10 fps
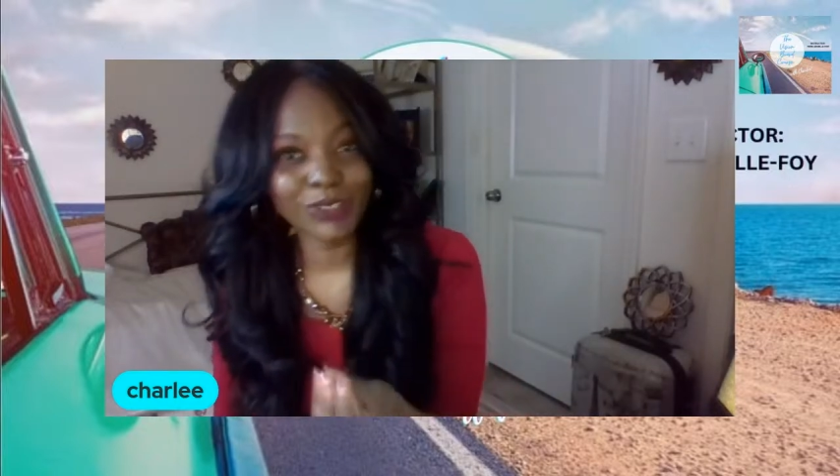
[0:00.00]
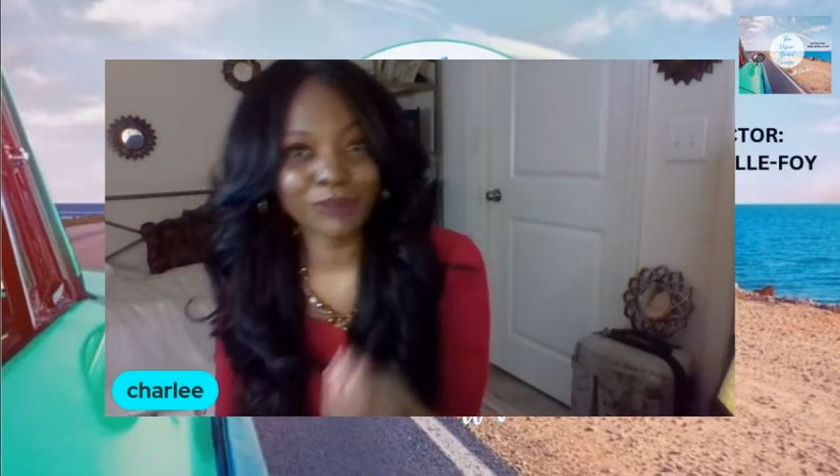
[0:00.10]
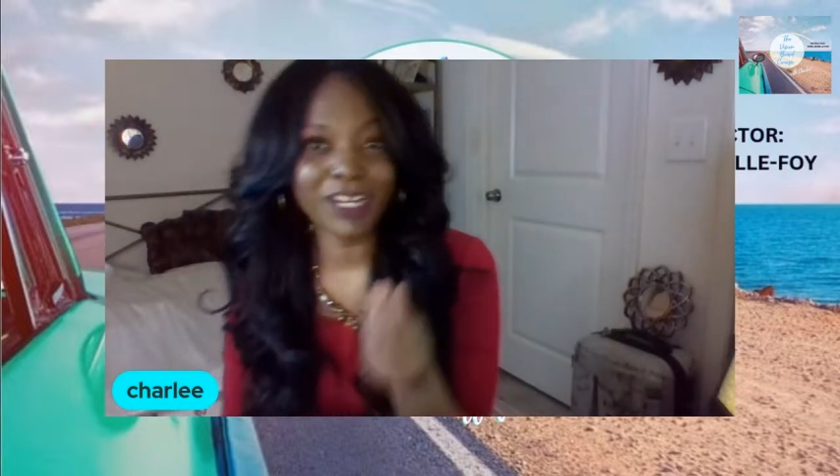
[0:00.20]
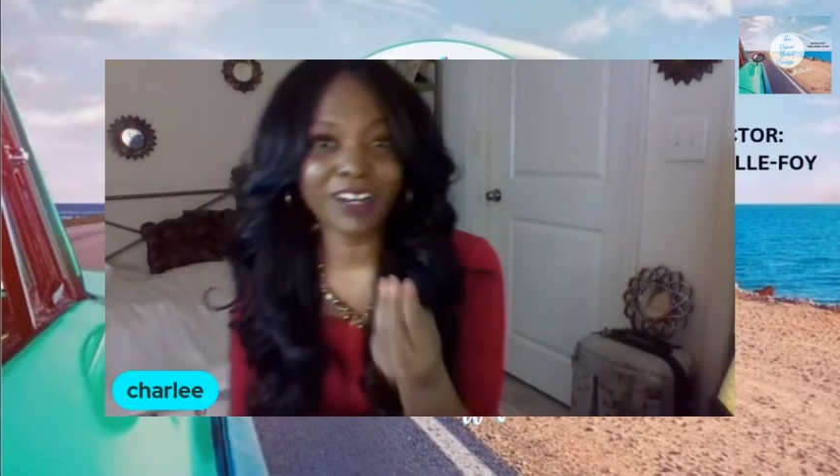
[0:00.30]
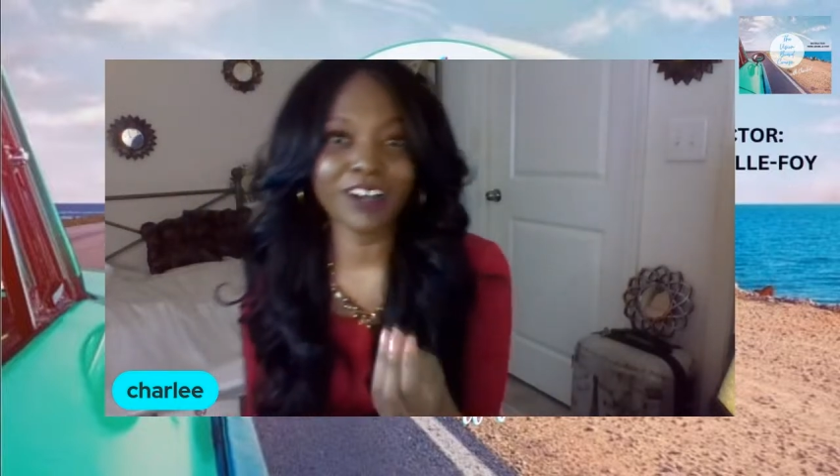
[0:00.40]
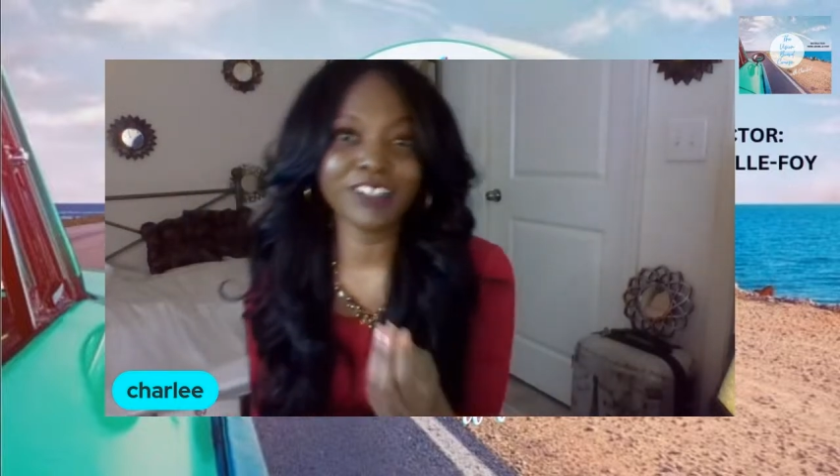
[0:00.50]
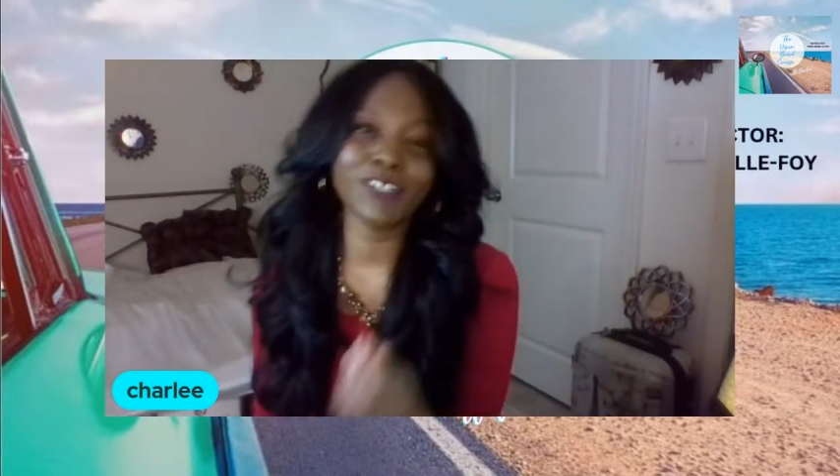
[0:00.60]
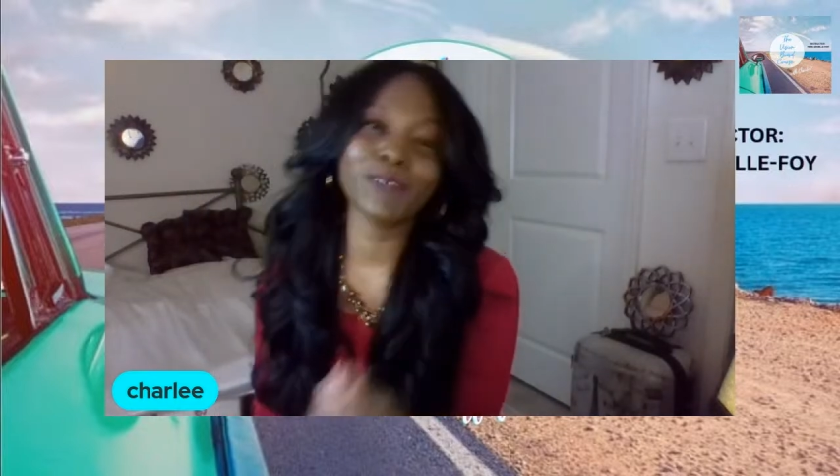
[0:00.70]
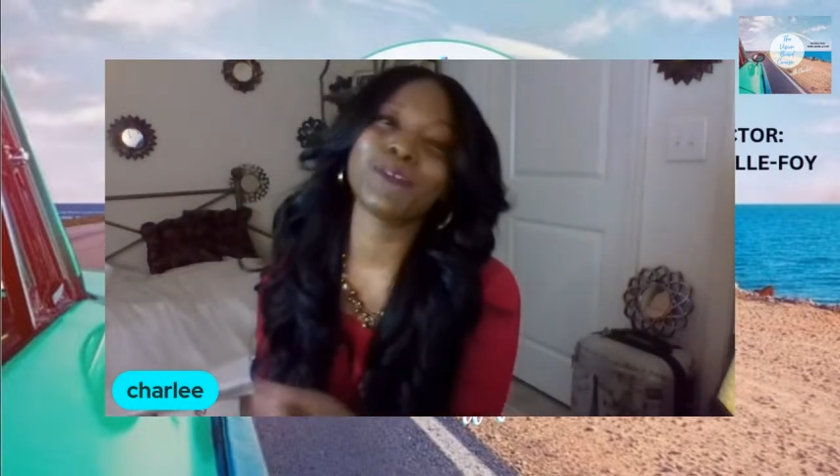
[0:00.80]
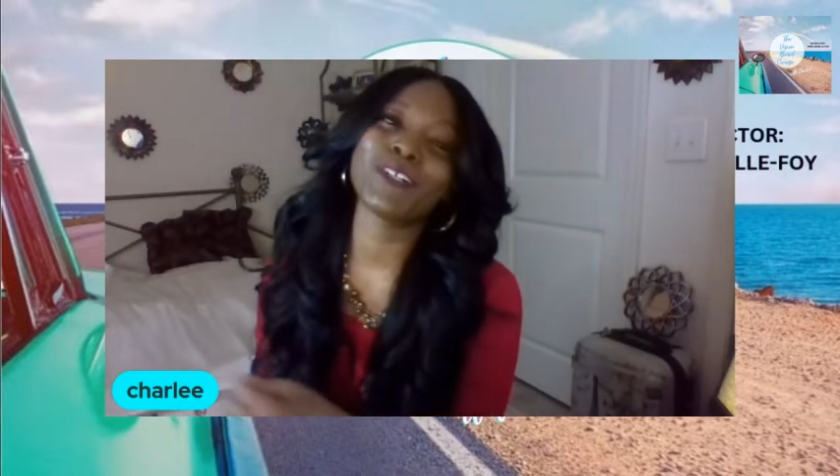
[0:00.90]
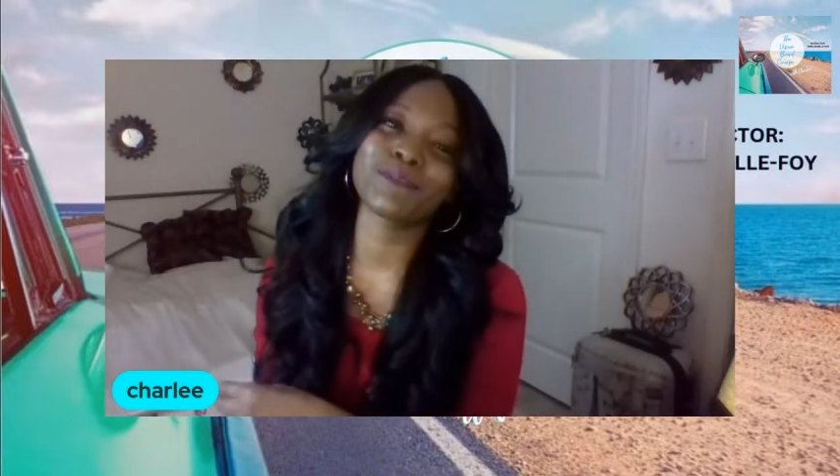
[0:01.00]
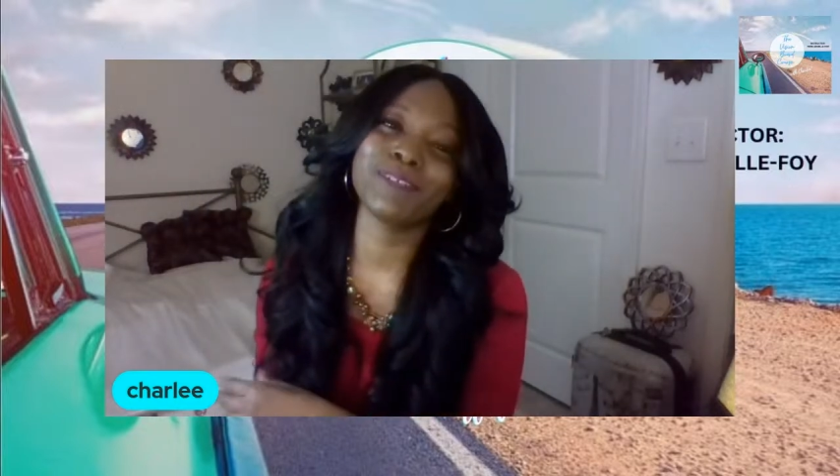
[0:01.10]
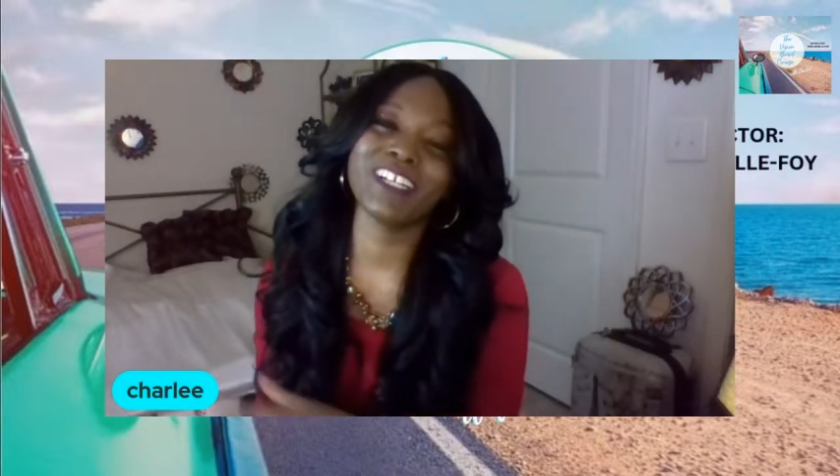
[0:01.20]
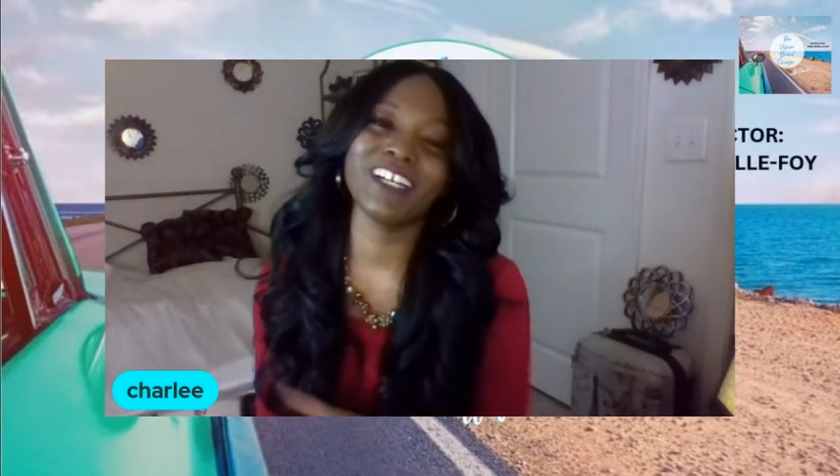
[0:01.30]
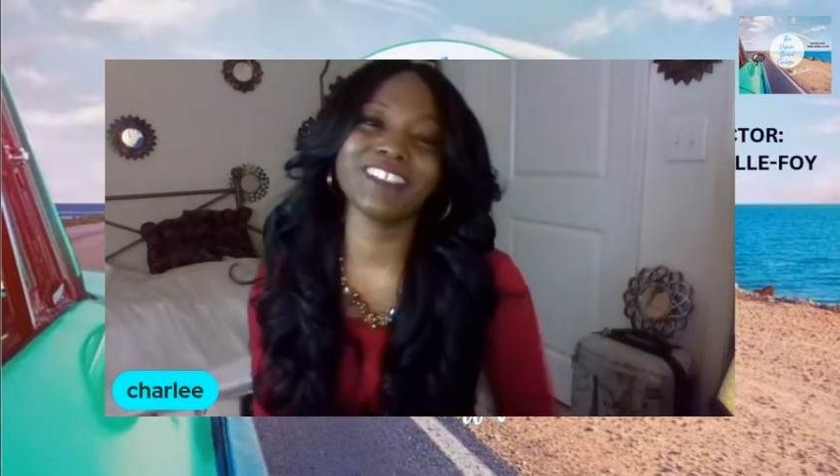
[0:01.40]
it by audiobook
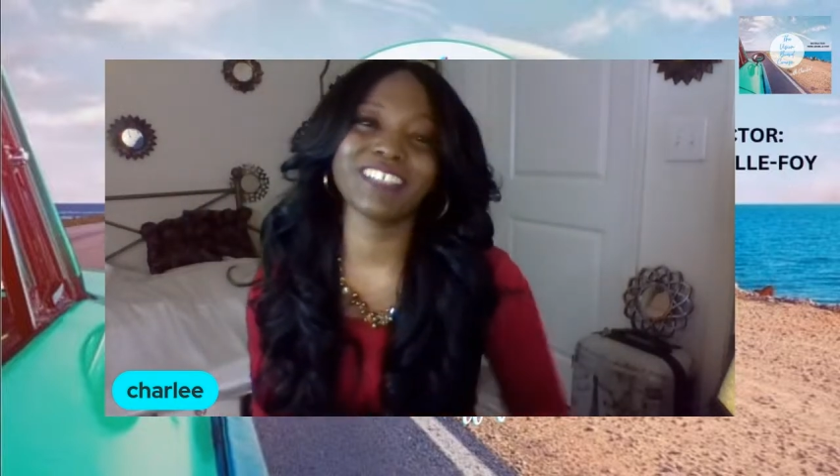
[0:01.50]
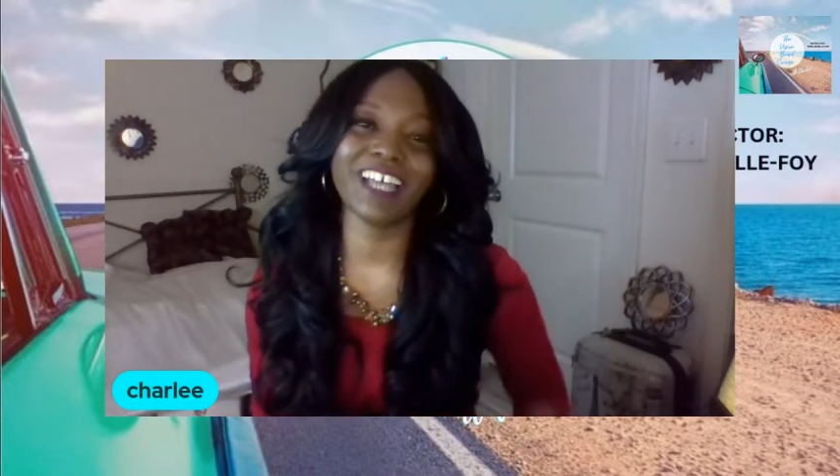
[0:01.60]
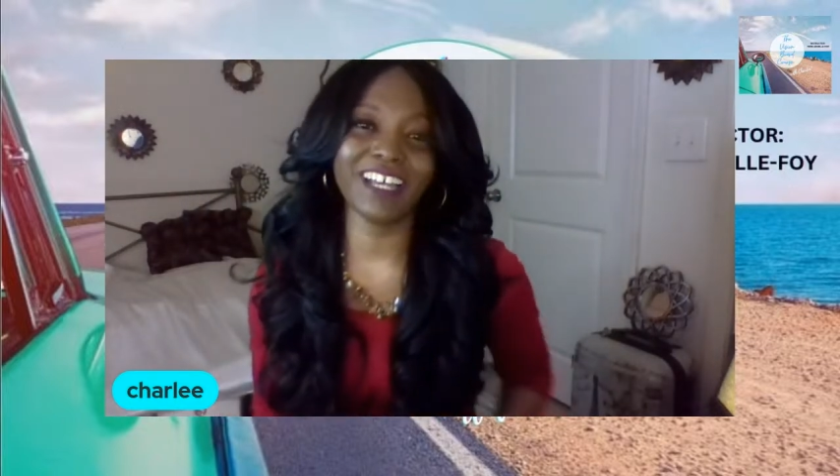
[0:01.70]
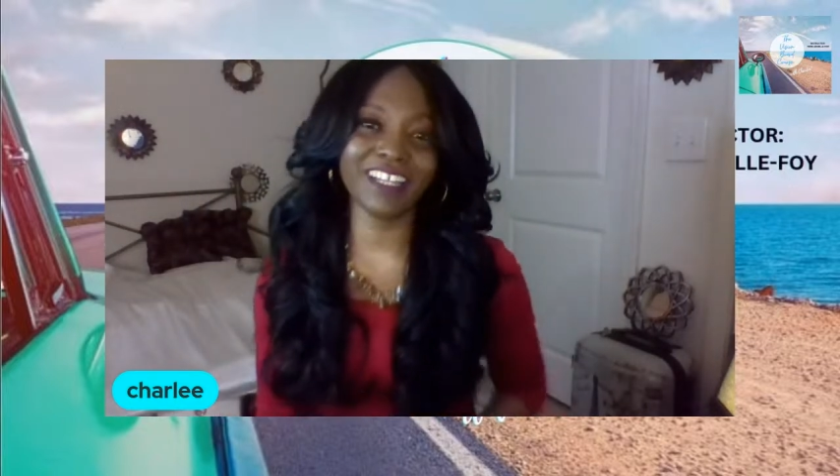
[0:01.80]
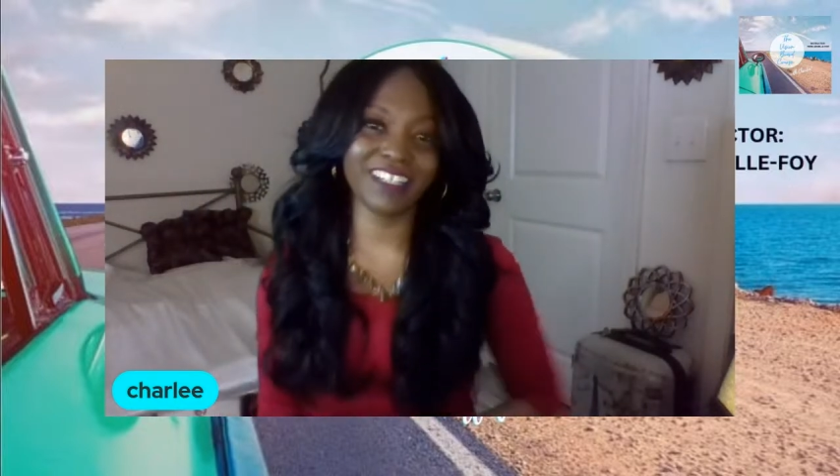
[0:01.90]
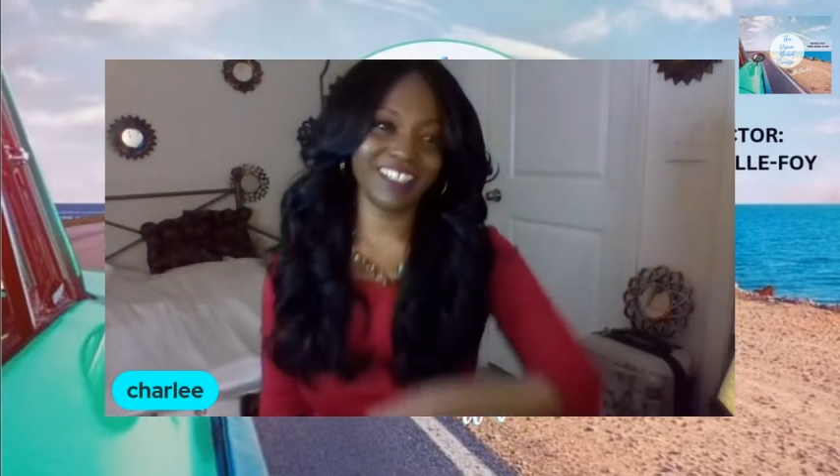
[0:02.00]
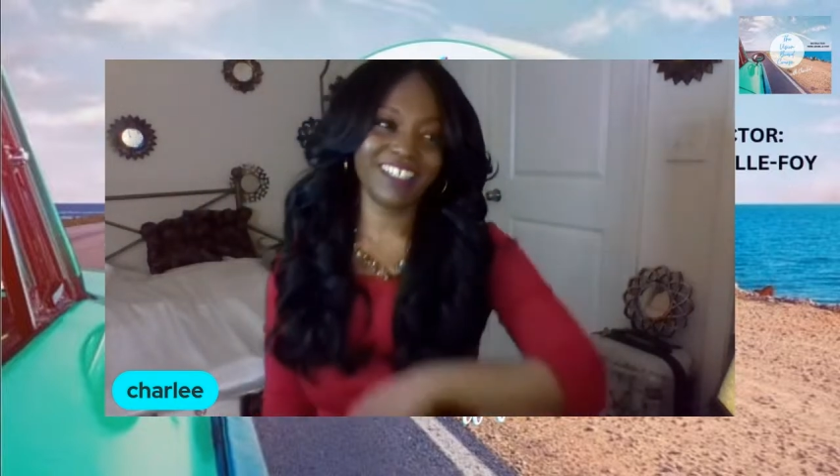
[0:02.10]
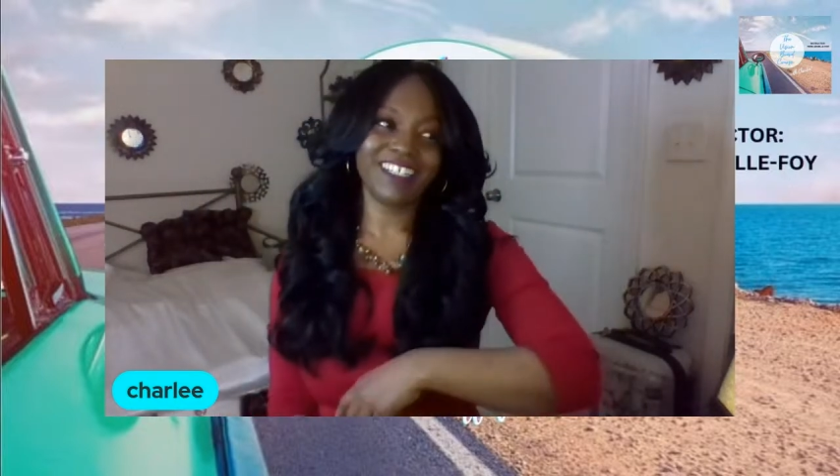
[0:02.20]
because I